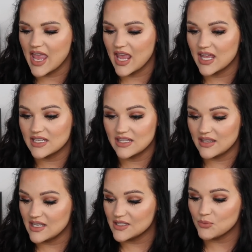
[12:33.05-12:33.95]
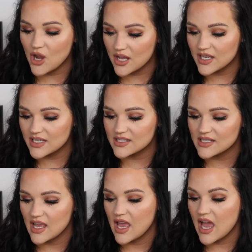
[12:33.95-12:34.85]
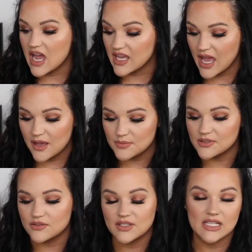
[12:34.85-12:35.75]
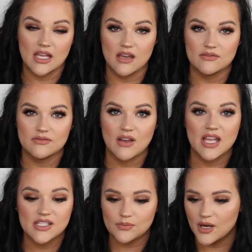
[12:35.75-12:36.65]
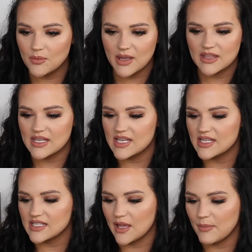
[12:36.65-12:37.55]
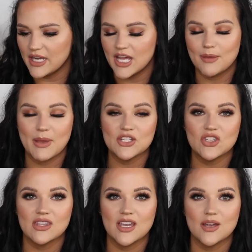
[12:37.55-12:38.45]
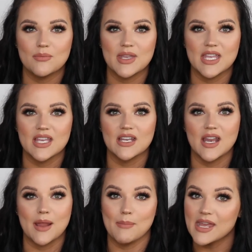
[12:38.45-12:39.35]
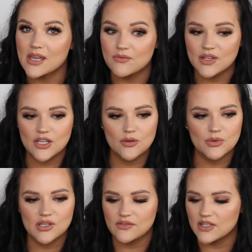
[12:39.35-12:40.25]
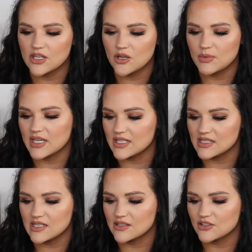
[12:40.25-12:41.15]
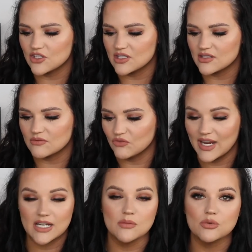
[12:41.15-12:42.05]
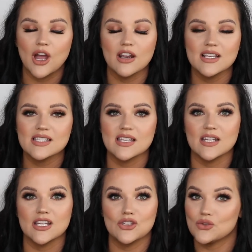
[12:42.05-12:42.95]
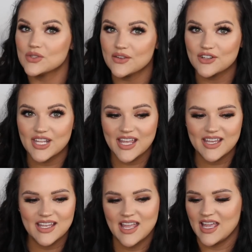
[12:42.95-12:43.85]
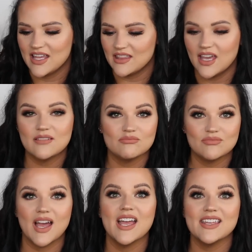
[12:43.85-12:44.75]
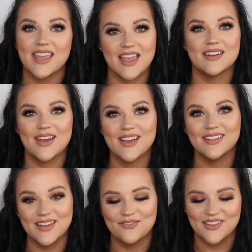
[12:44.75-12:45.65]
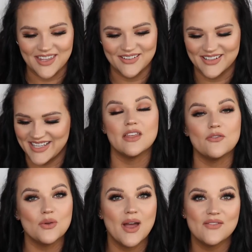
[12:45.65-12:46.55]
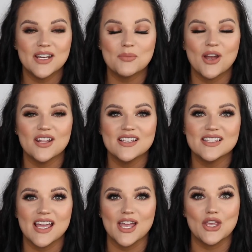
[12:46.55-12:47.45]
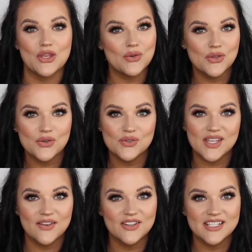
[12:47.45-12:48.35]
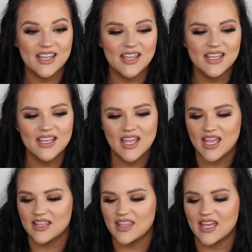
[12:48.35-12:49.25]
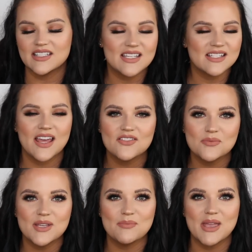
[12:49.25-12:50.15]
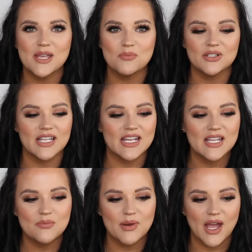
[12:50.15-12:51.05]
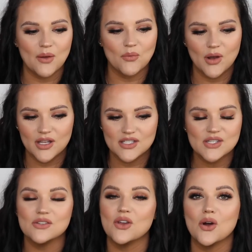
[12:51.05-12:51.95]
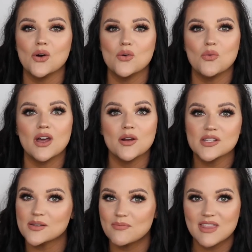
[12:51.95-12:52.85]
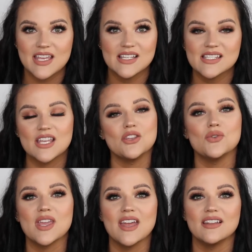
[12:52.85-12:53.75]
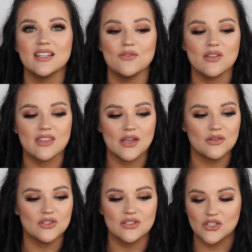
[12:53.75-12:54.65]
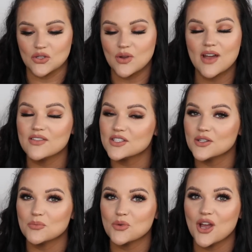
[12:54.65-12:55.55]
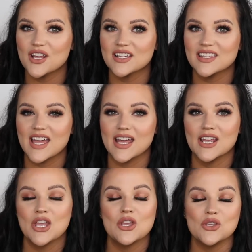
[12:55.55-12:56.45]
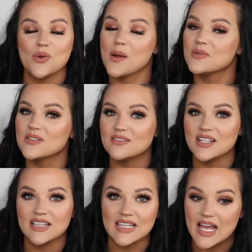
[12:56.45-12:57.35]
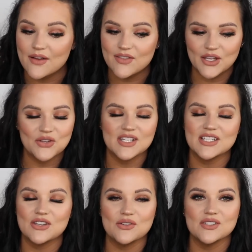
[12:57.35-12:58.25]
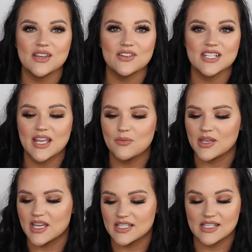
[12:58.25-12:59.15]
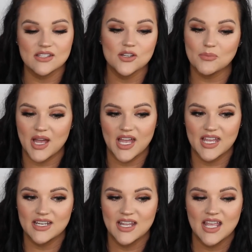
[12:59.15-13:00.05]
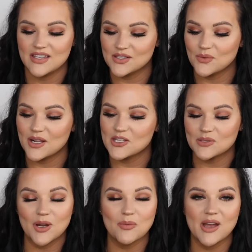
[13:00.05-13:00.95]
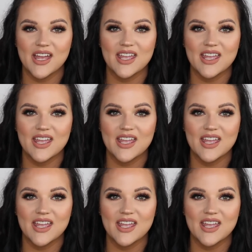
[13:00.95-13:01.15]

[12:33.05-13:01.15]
And these products I absolutely love. I swear by these. I may not mention them in a makeup video, beauty video, because these are just random products that I use every day that I cannot live without. if you have any products that you use every day, that doesn't have to be makeup related, but I want to know what are some things that you can't live without. Do you have a certain product that you absolutely love that you need to use every day? Because these are mine. These are what I swear by